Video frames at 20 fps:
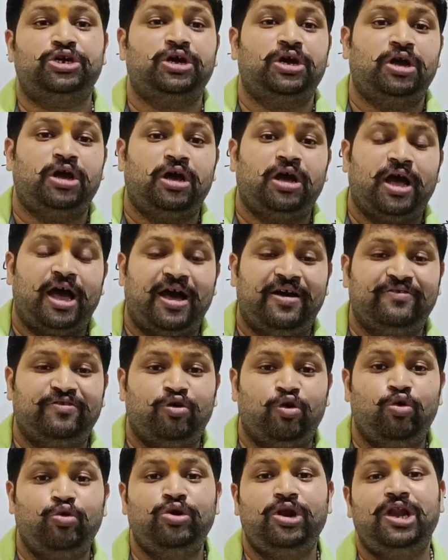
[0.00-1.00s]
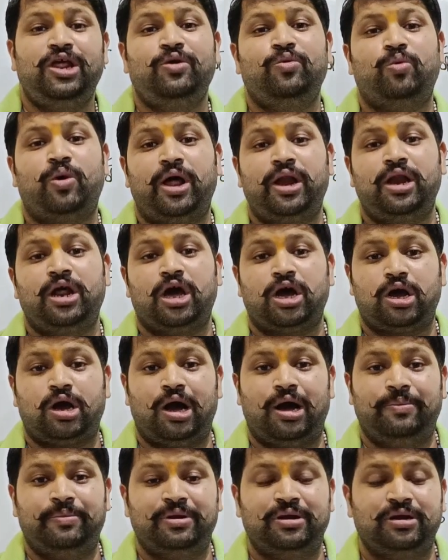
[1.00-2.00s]
have only one
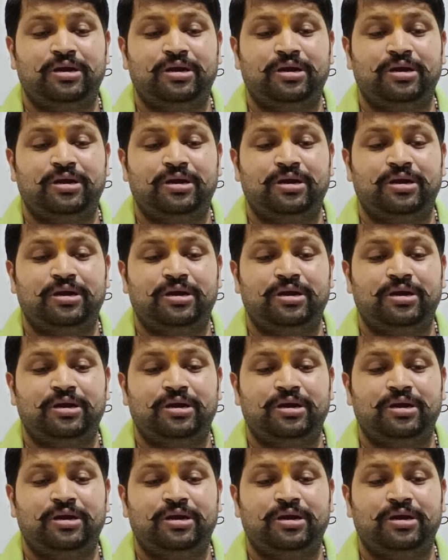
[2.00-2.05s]
common